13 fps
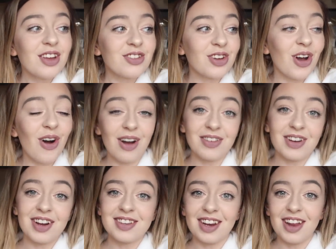So I'm
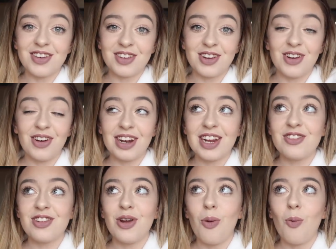going to London on
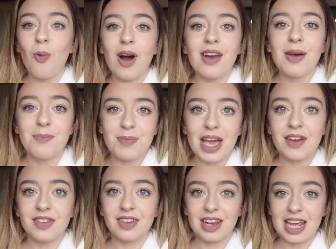literally not one
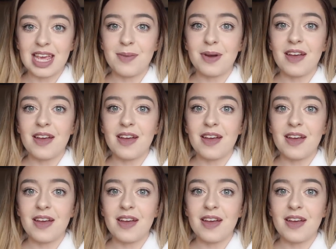bit of sleep,